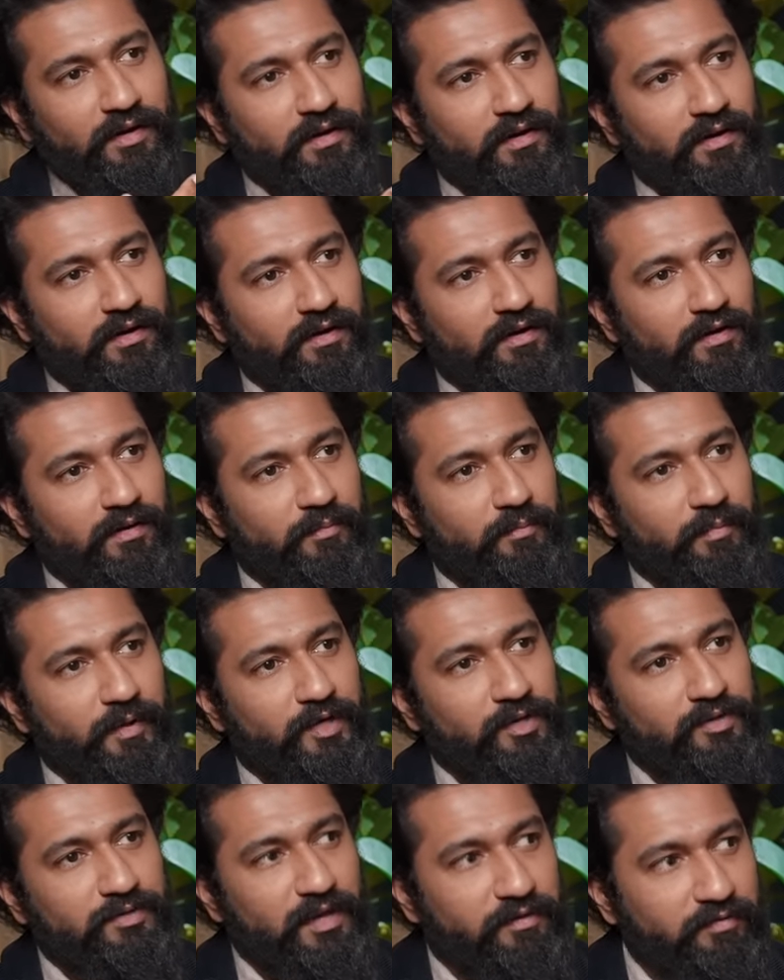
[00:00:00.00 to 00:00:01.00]

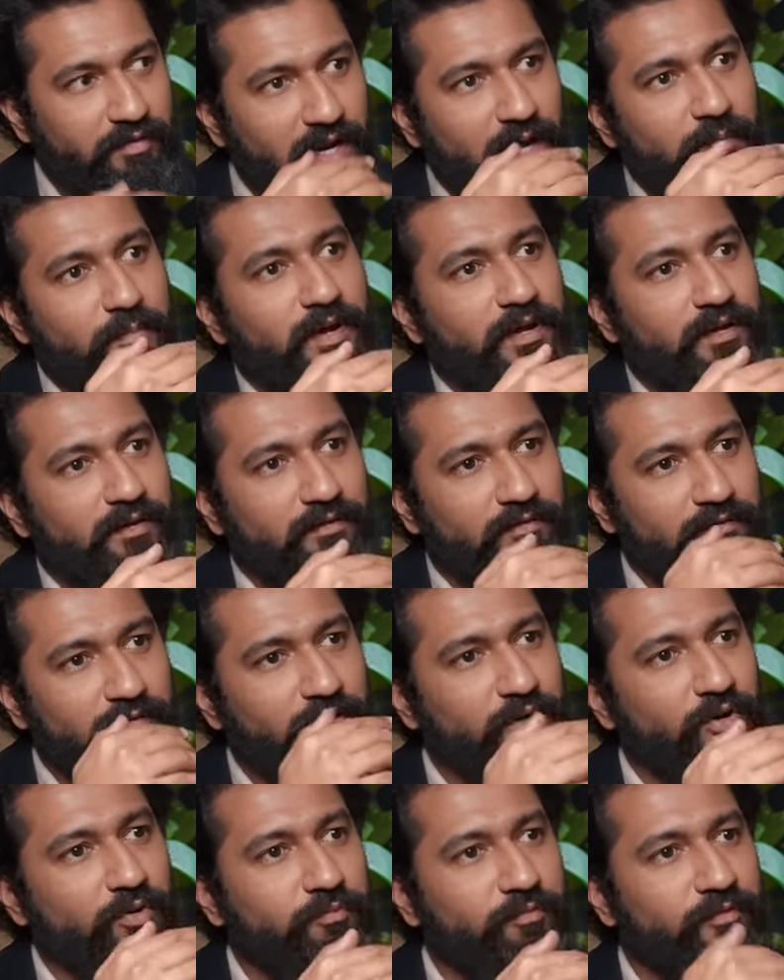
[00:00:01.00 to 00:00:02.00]
Because every time I,
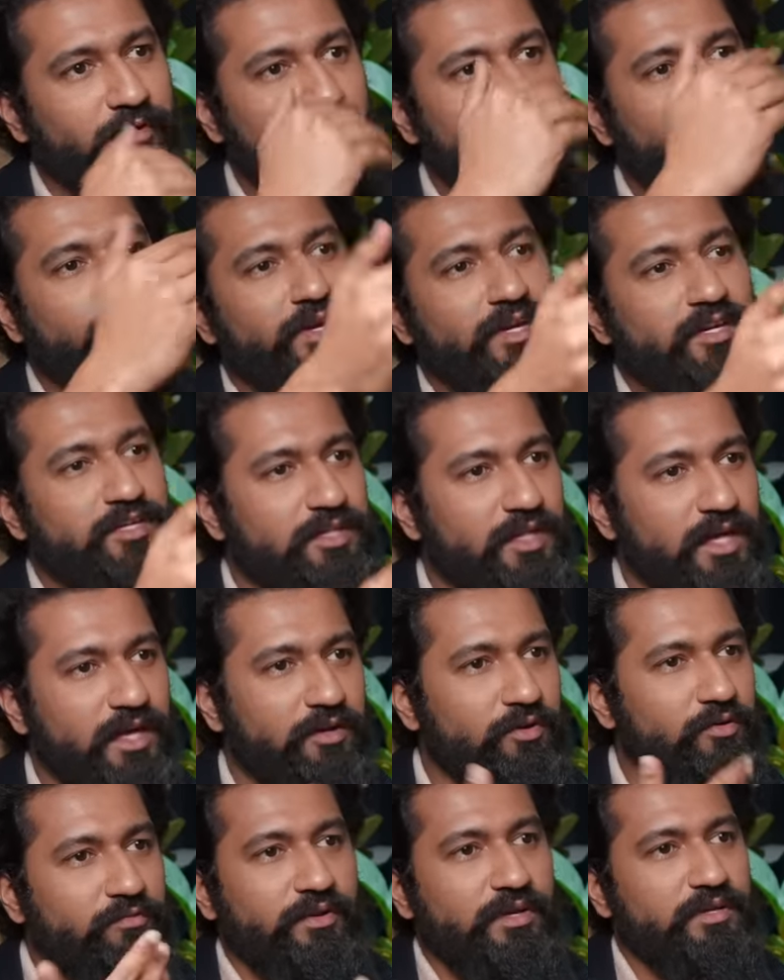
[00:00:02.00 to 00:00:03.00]
you know, once you reach
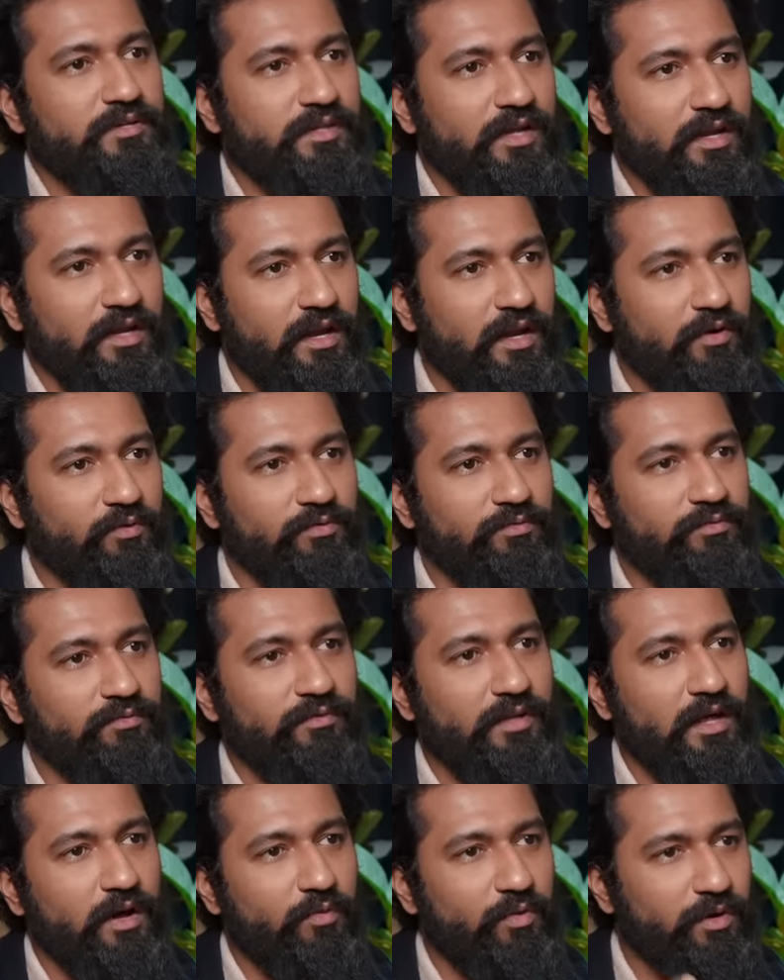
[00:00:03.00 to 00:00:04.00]
there, you've reached there. Now
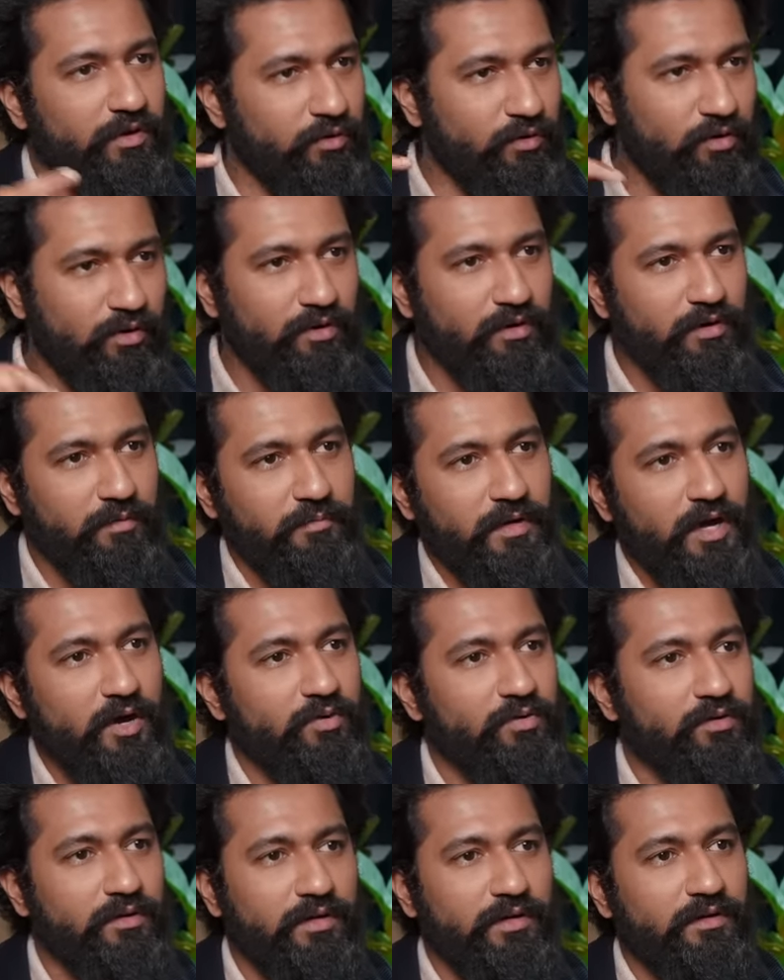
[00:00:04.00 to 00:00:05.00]
what? You're going to come
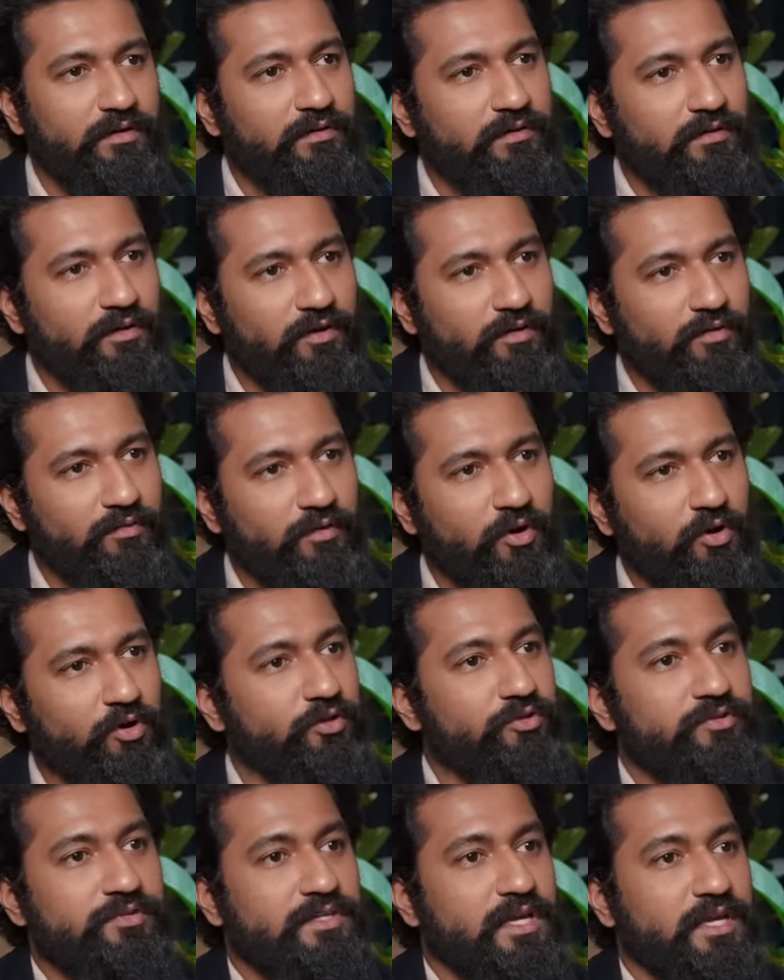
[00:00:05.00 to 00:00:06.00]
down only, you know, or
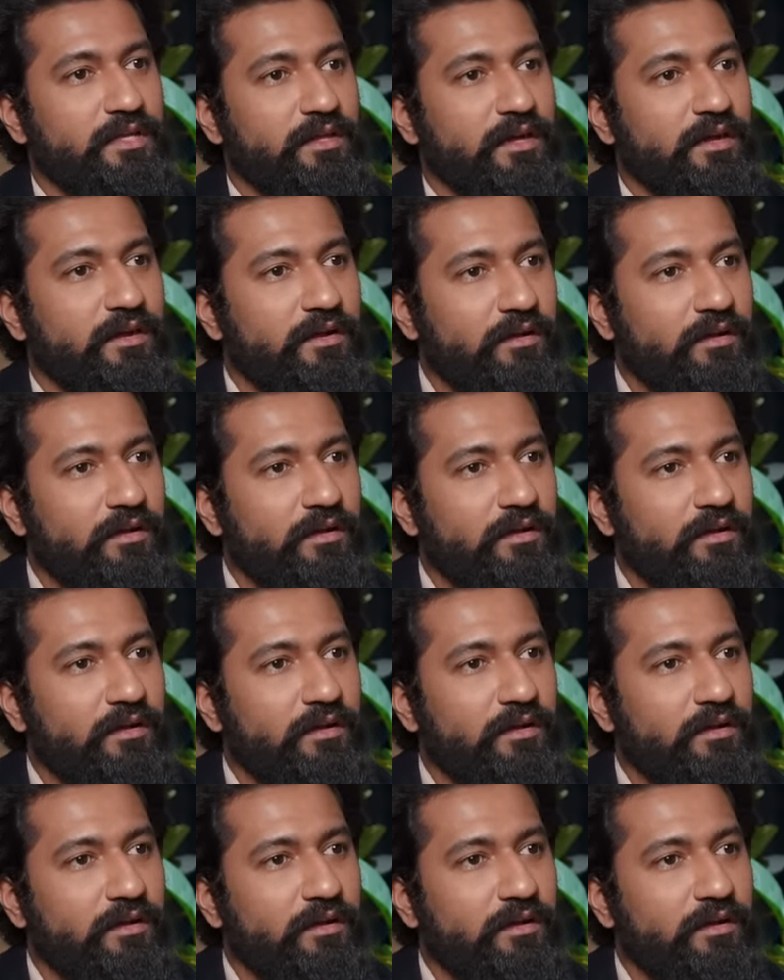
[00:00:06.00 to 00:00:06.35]
you stay there.